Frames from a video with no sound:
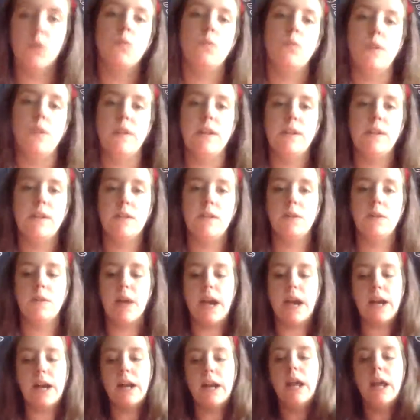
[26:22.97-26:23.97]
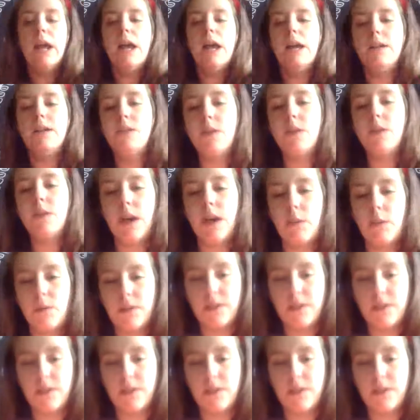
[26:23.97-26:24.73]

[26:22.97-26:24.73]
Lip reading: really do that, and do that with